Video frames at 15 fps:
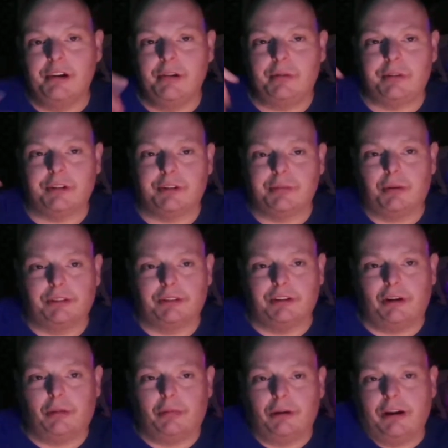which is supposed to
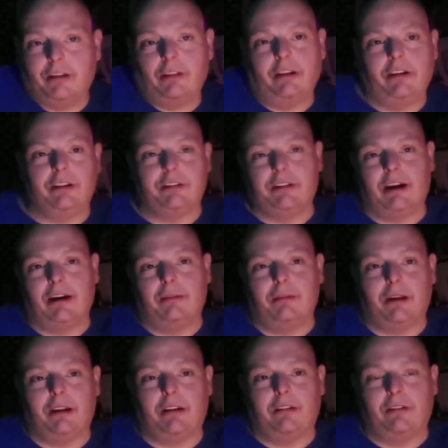help regulate your
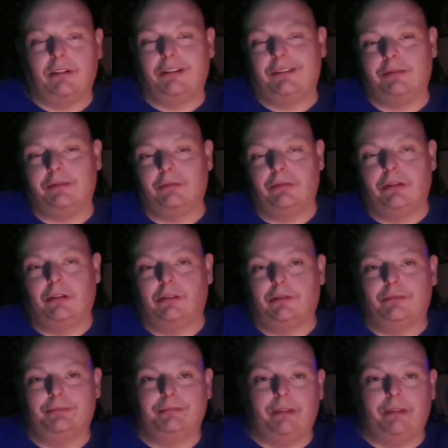diabetic or your